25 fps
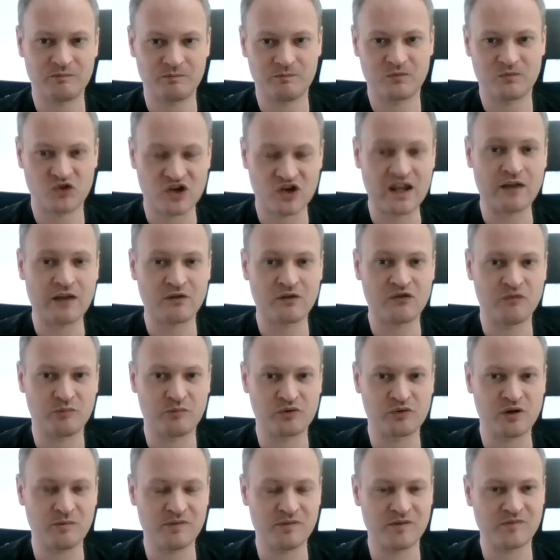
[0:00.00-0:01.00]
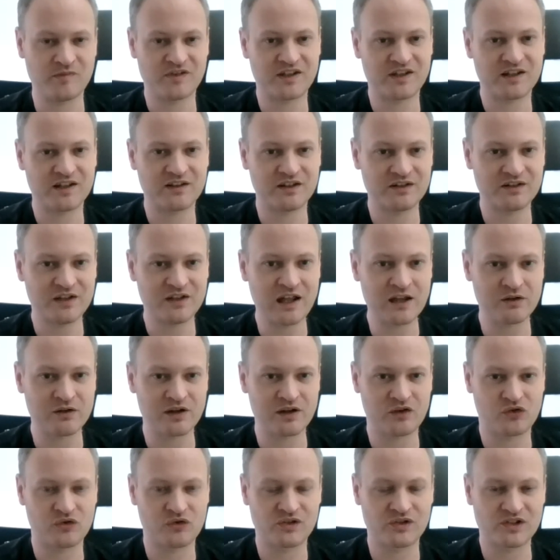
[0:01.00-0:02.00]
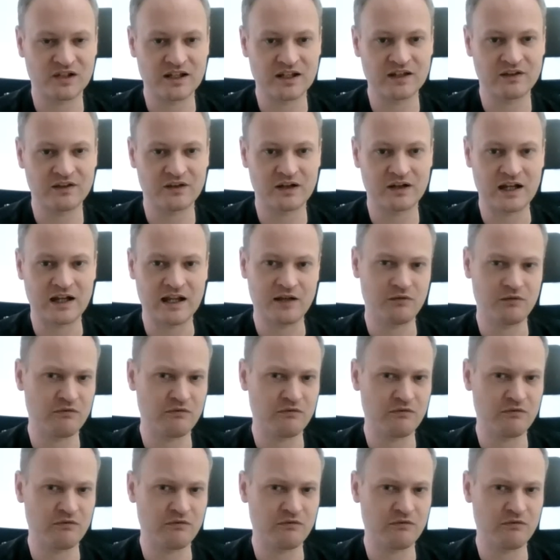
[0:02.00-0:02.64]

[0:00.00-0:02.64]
share of problems that the direct translator had.